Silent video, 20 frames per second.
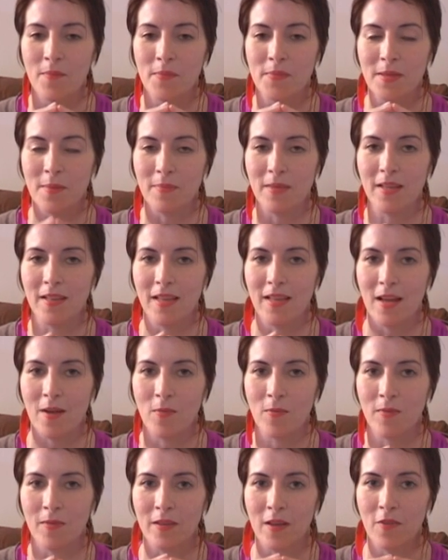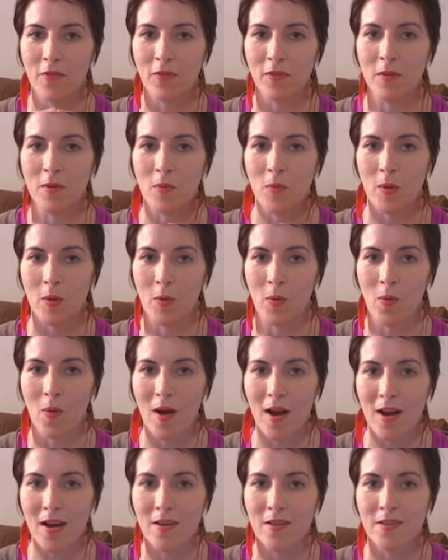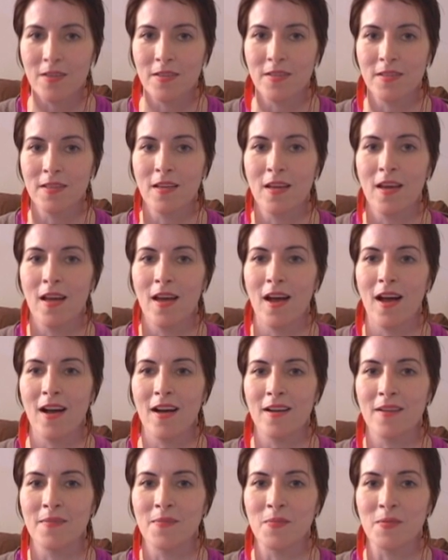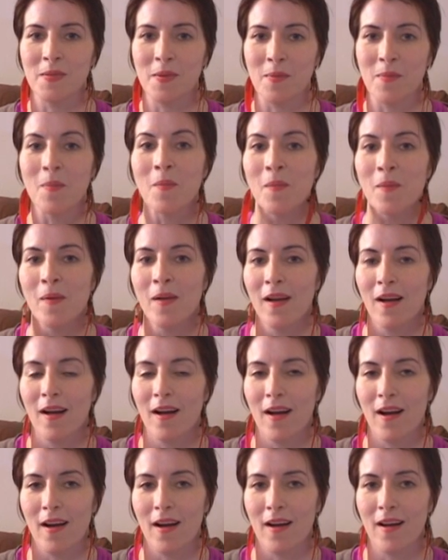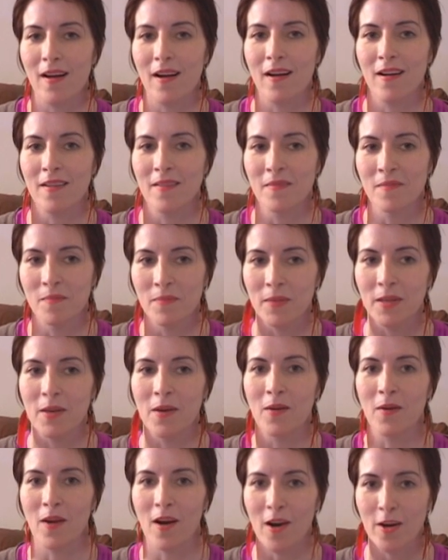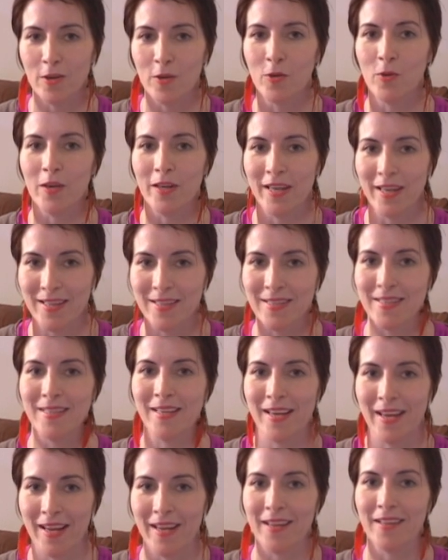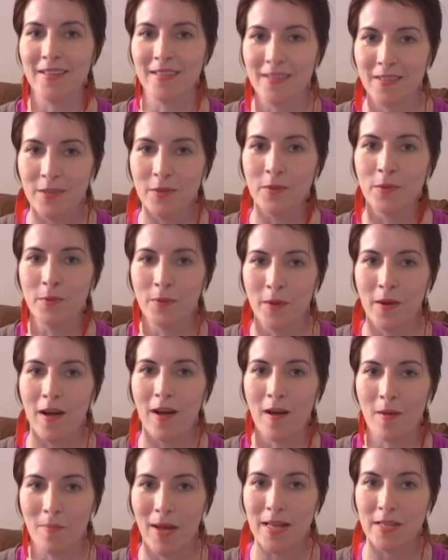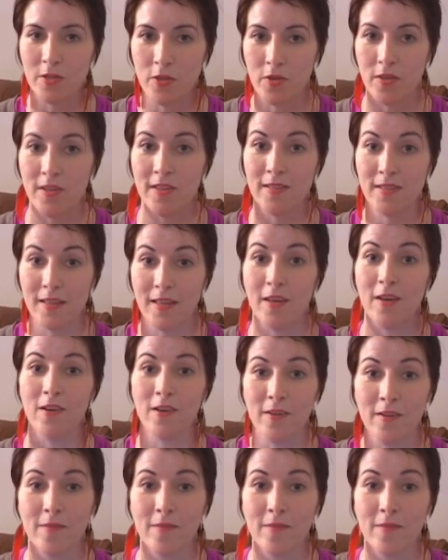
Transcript: something that definitely requires some hardcore kensei to master this gear.